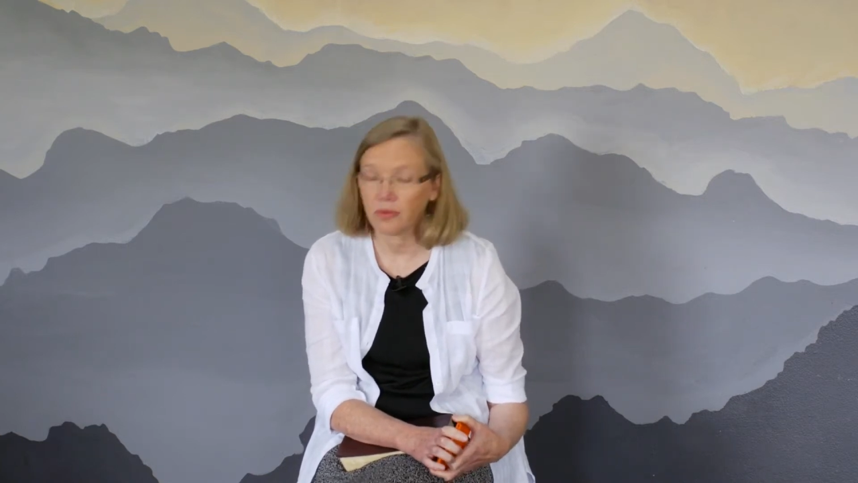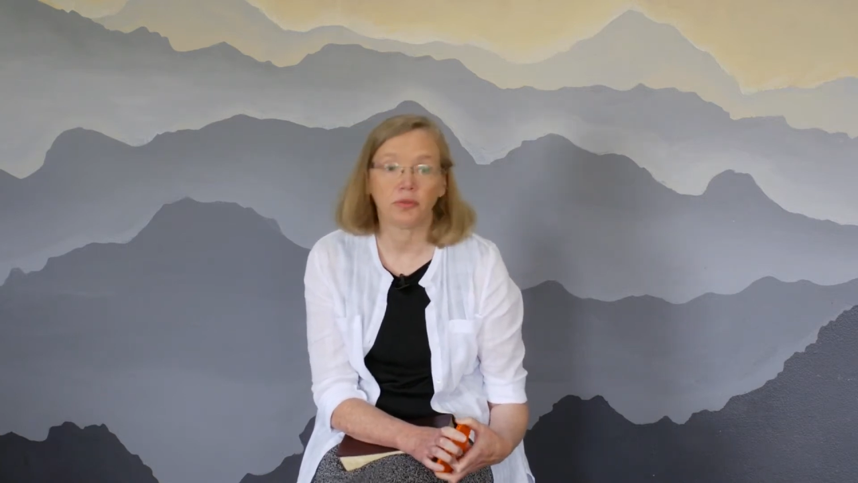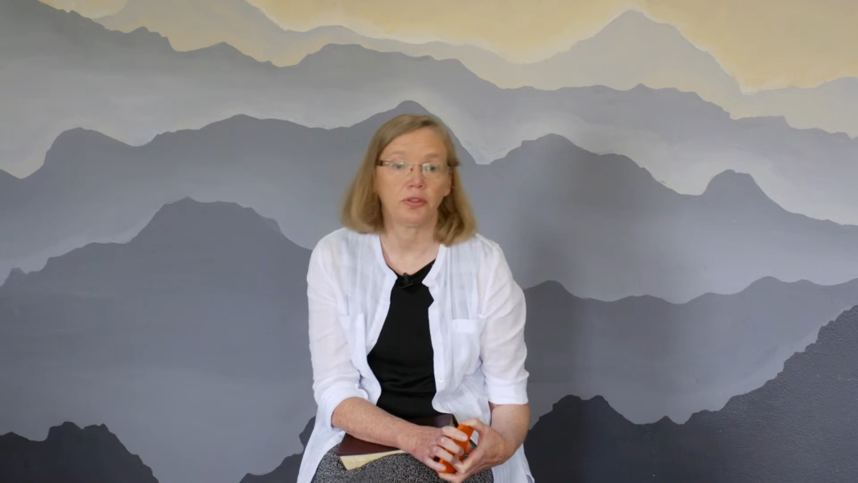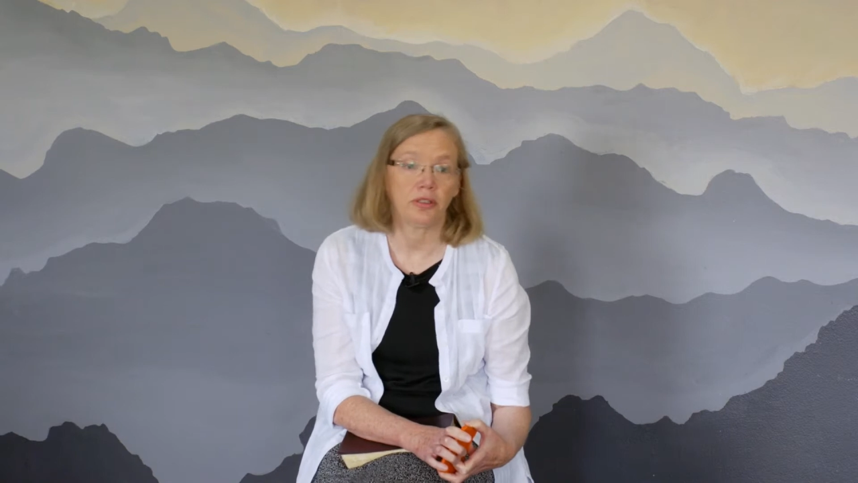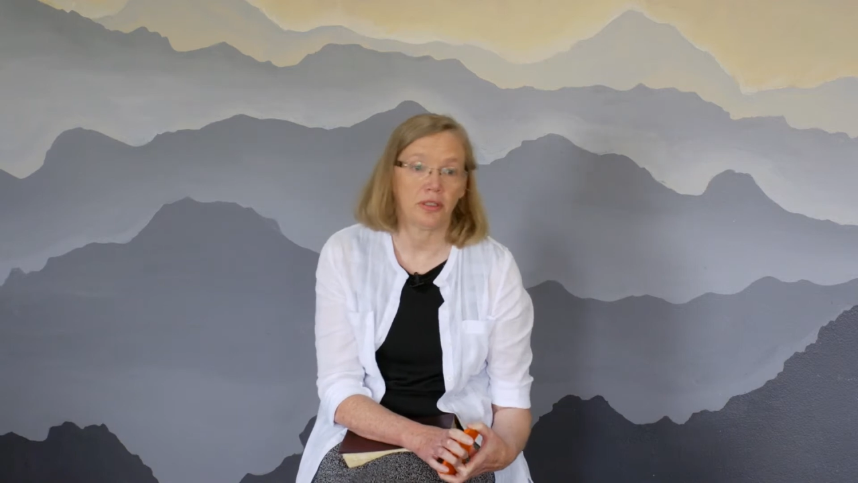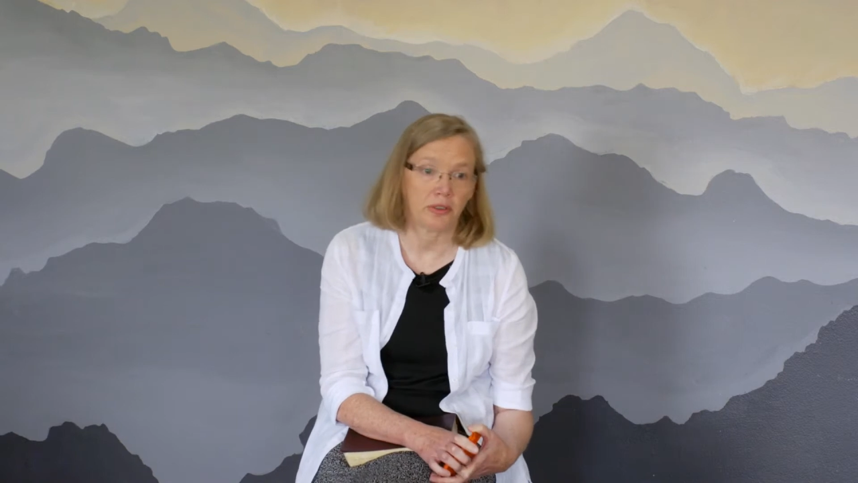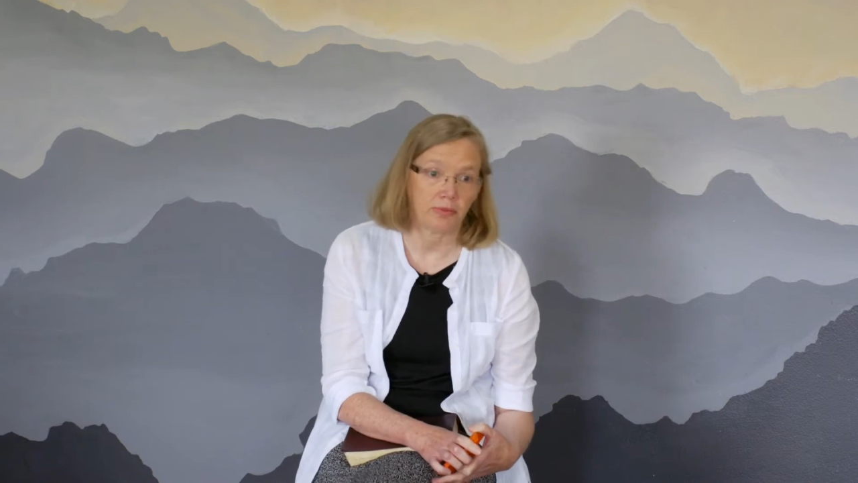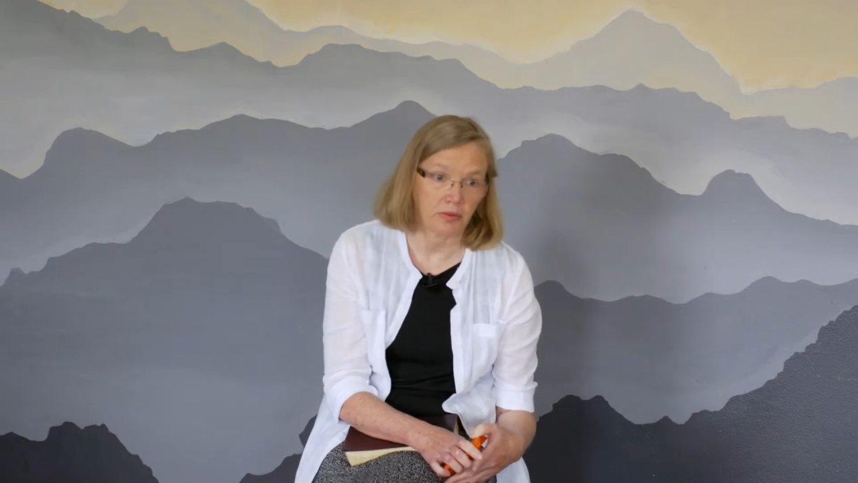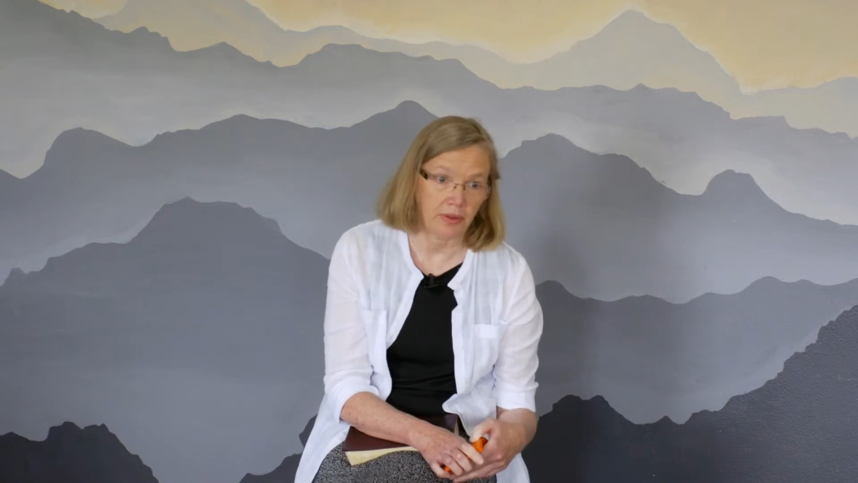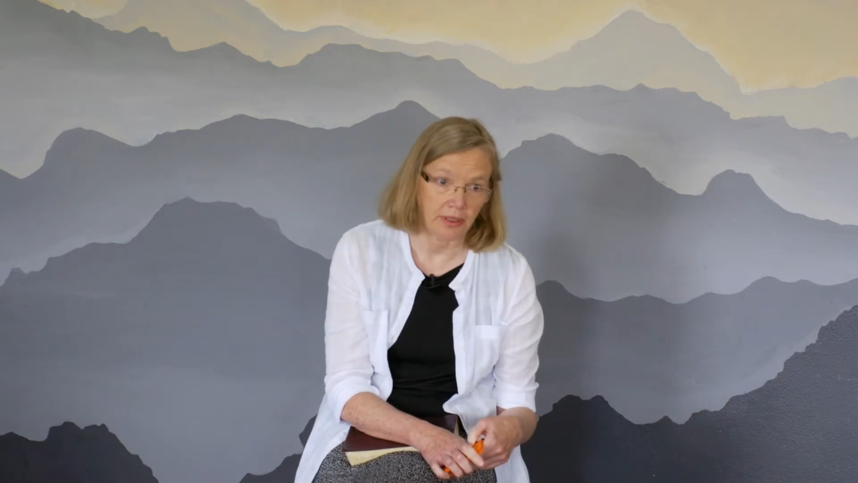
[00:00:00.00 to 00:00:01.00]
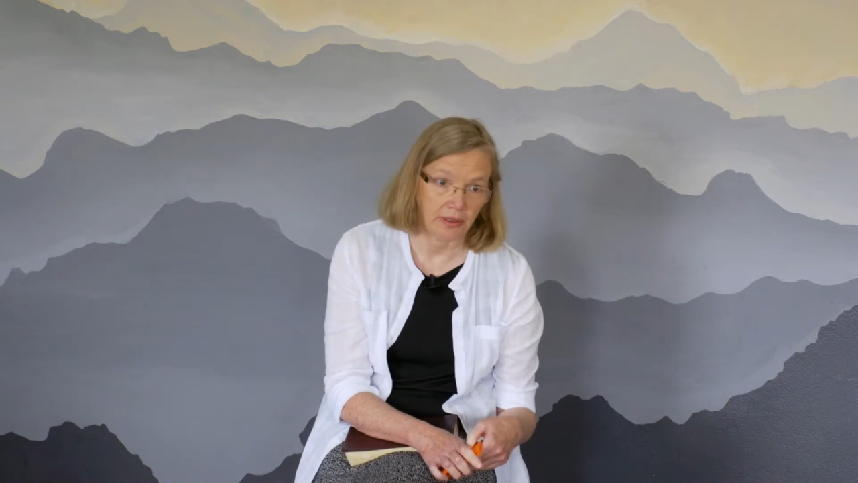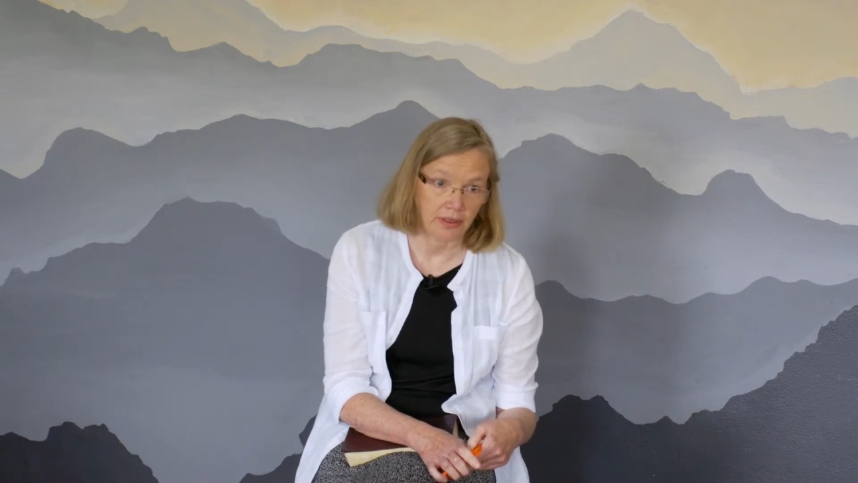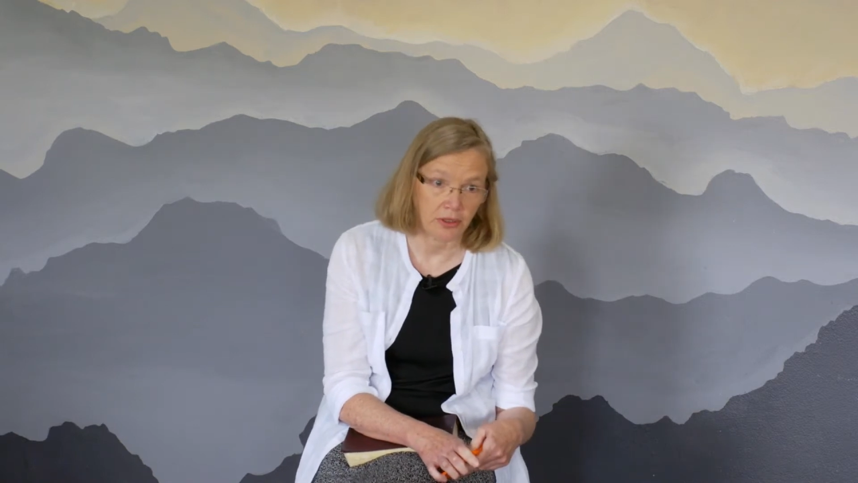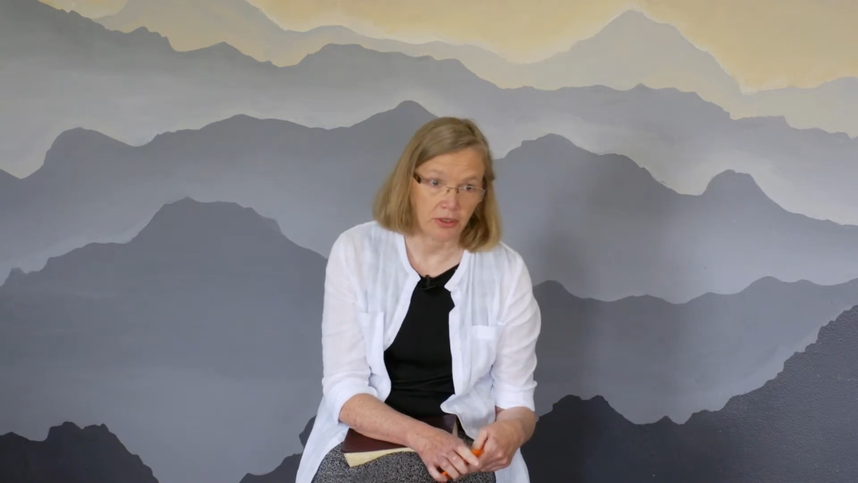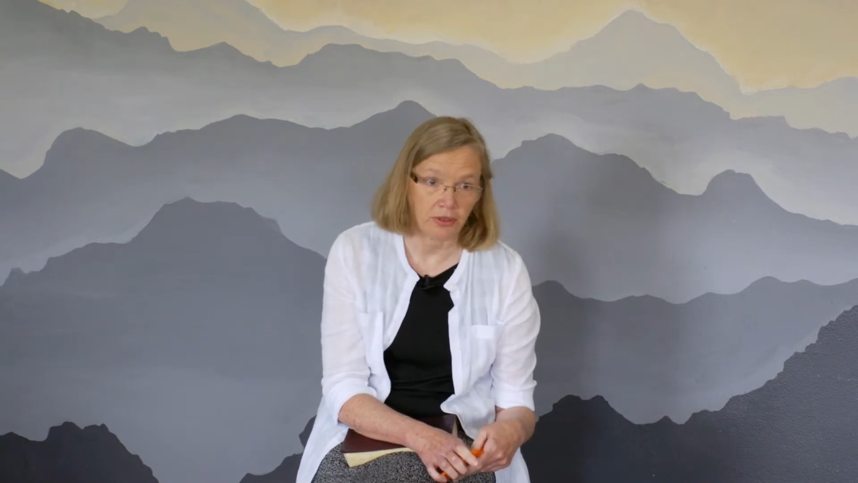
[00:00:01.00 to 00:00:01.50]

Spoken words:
or do you teach them to read English?